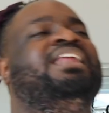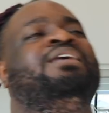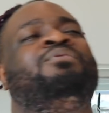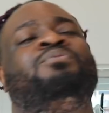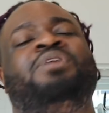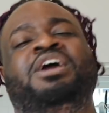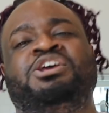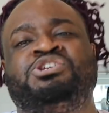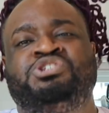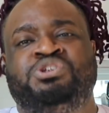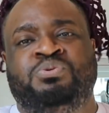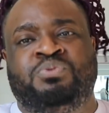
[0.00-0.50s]
in a
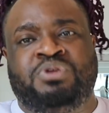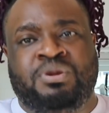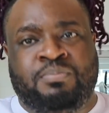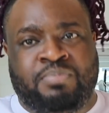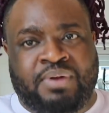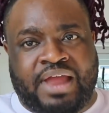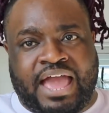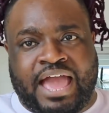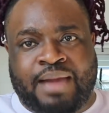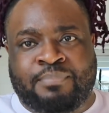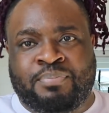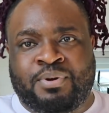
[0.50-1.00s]
relationship with a
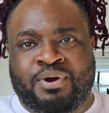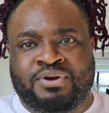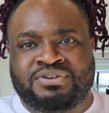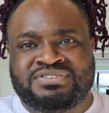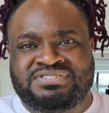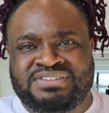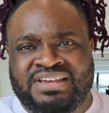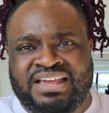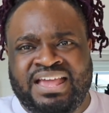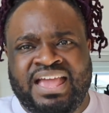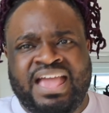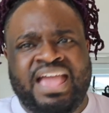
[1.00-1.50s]
black
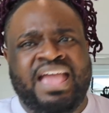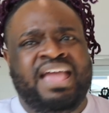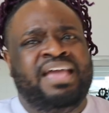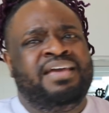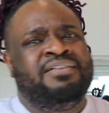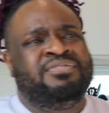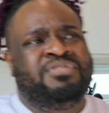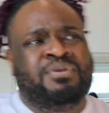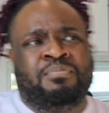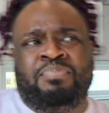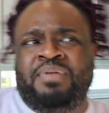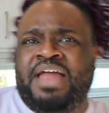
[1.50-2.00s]
person,
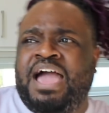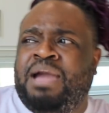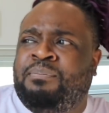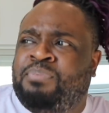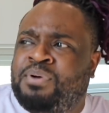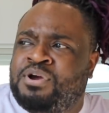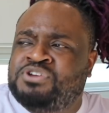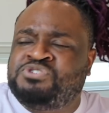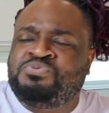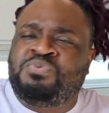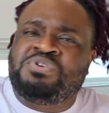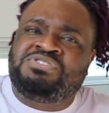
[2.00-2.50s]
the black
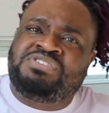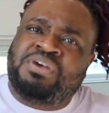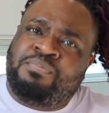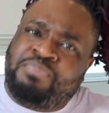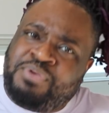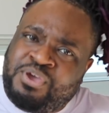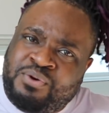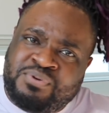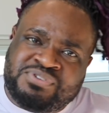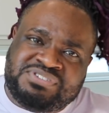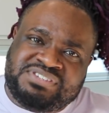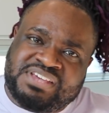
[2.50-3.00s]
person was
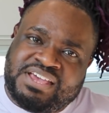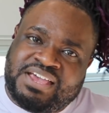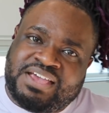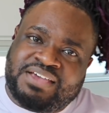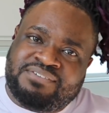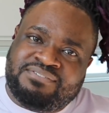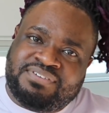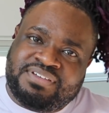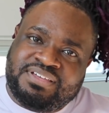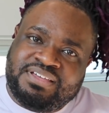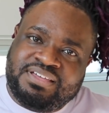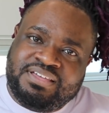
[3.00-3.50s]

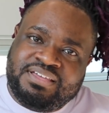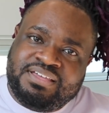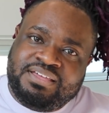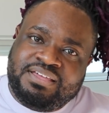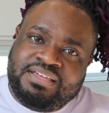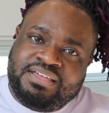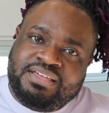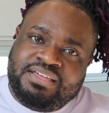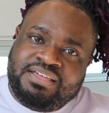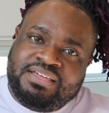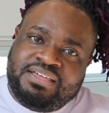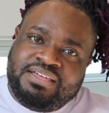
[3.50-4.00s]
abusive.
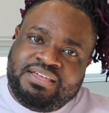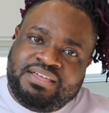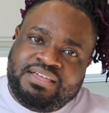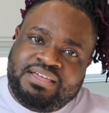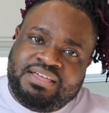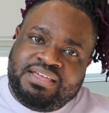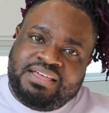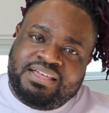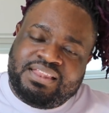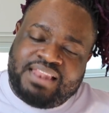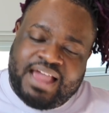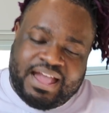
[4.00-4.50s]

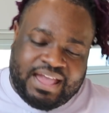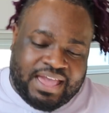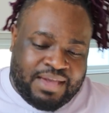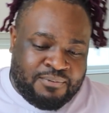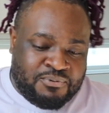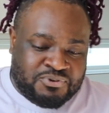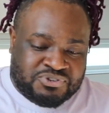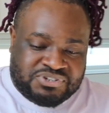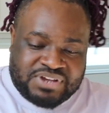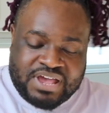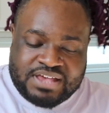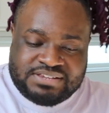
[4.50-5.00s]
Like, it
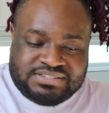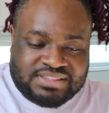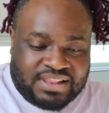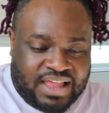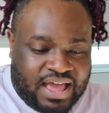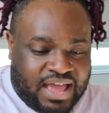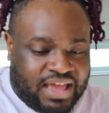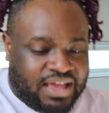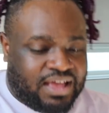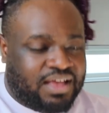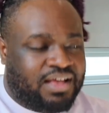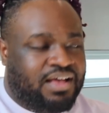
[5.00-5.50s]
was just
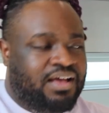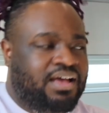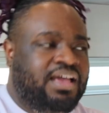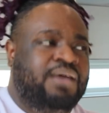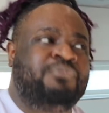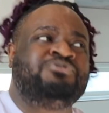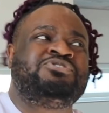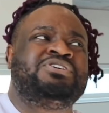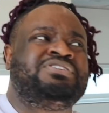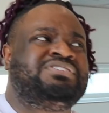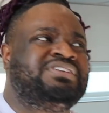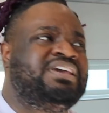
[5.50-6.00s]
like, it
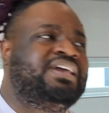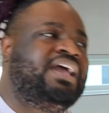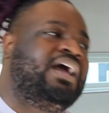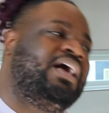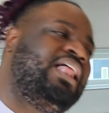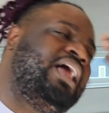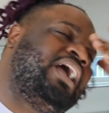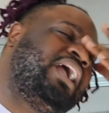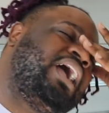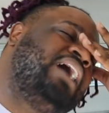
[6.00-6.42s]
was a deal. Like,